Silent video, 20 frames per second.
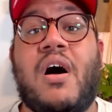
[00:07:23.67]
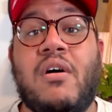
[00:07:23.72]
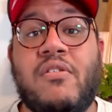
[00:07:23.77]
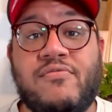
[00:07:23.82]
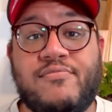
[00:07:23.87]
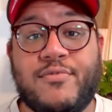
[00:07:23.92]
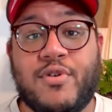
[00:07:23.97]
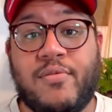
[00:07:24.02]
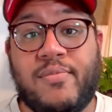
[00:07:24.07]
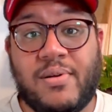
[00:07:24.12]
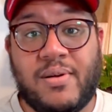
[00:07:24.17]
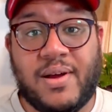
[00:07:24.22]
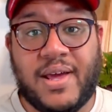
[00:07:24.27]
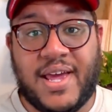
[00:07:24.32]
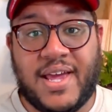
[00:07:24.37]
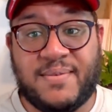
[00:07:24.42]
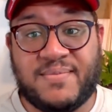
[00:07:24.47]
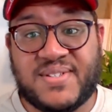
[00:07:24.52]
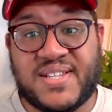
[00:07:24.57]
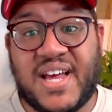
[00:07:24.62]
of mobile
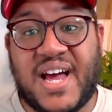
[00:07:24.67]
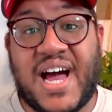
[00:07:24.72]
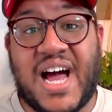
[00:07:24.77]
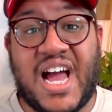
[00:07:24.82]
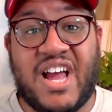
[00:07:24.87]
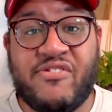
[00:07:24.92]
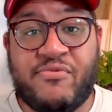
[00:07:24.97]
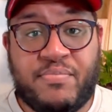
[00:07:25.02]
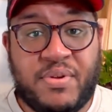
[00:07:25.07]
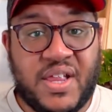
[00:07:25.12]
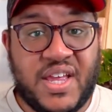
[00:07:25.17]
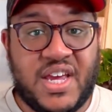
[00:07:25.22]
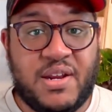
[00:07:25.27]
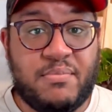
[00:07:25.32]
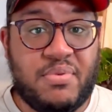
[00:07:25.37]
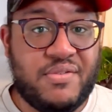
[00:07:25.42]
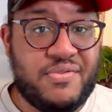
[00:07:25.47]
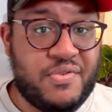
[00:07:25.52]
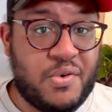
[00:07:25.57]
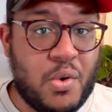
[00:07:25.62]
games that I've played
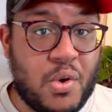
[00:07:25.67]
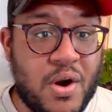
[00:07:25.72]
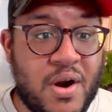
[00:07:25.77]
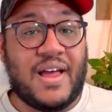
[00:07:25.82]
before.